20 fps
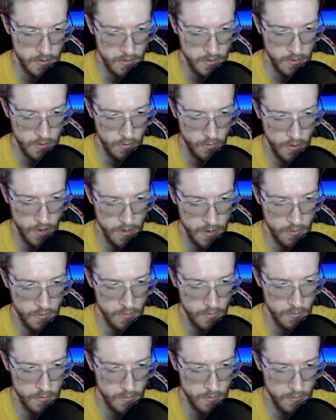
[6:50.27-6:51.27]
Great.
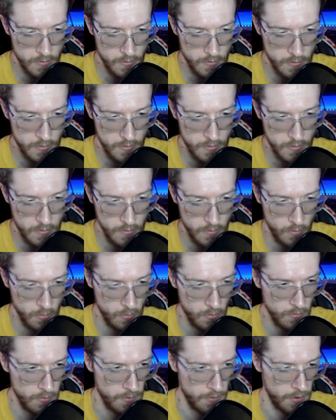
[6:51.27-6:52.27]

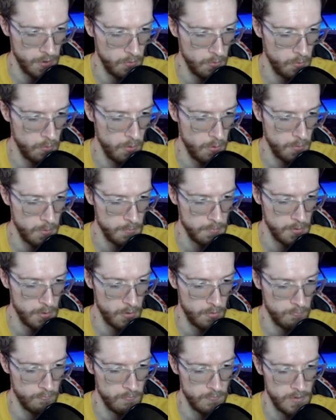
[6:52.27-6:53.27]
There we go. Auto-equipped it
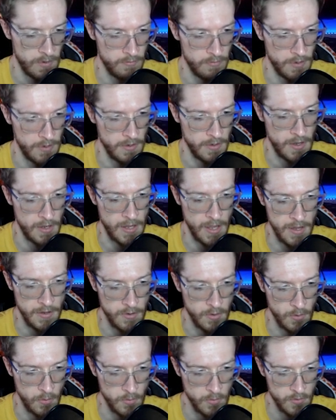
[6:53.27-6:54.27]
on. Lovely. Okay,
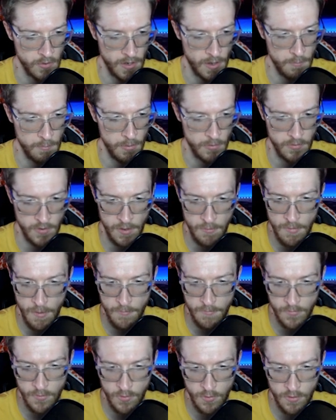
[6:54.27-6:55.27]
cool. So that puts him
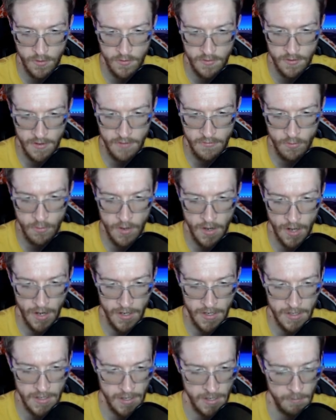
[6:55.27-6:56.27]
up to a decent level, and I can
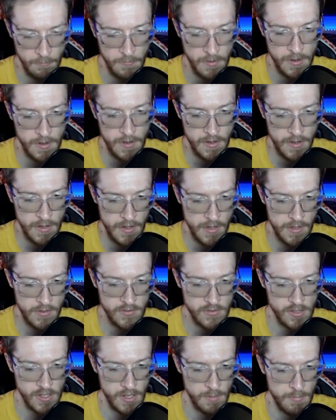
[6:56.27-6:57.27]
claim his
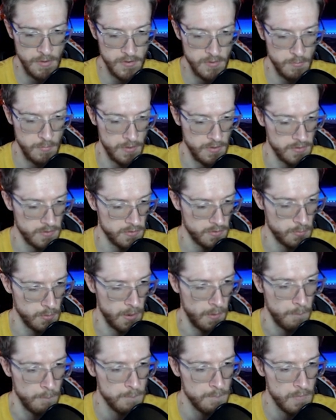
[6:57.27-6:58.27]
cheeky bits and pieces as
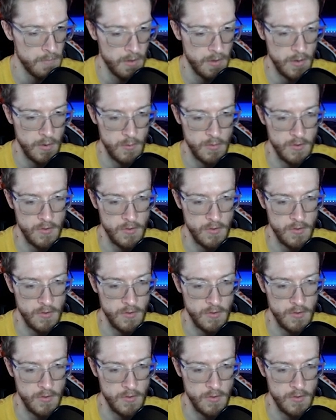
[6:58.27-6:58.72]
well, which is